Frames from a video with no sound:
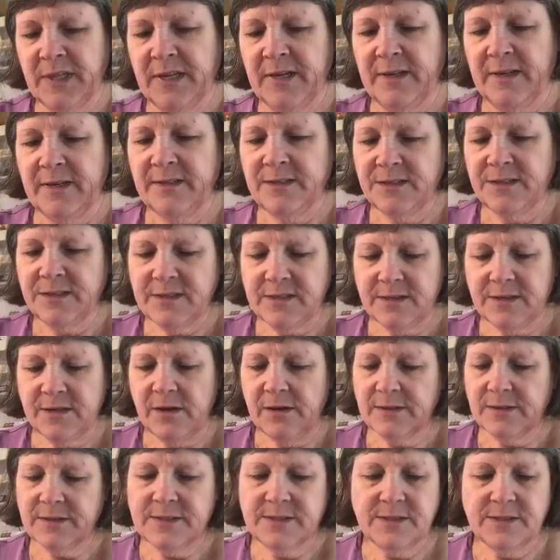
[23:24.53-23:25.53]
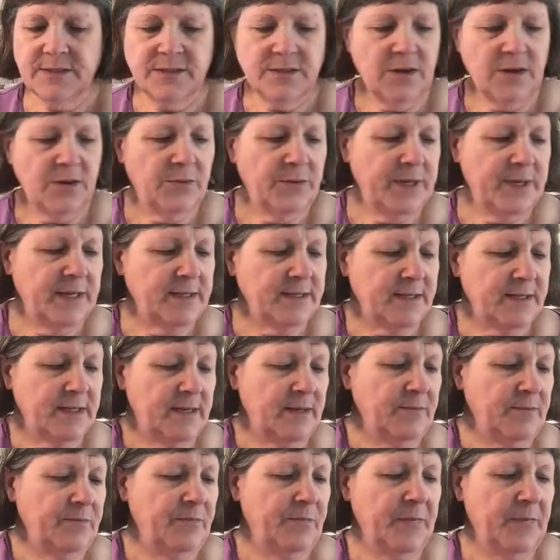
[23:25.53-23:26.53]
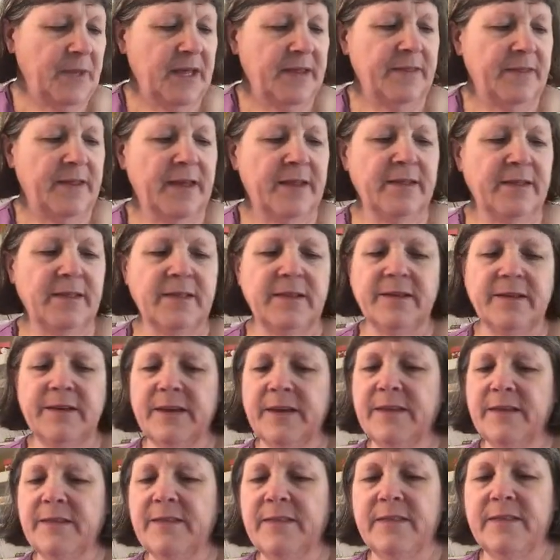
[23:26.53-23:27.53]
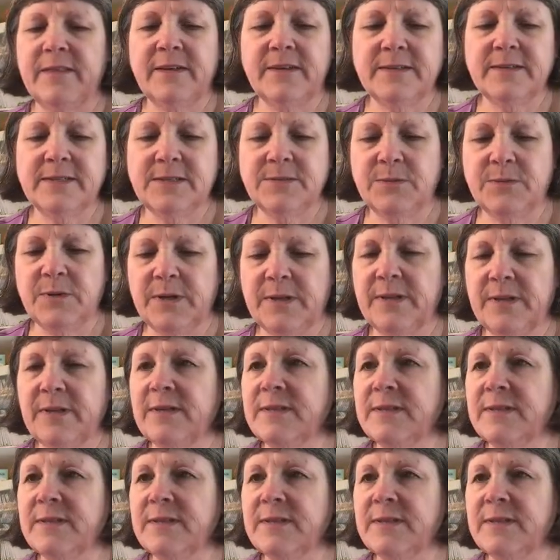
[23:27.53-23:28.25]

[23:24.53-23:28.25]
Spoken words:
And it just tucks so easy. And then look at this one.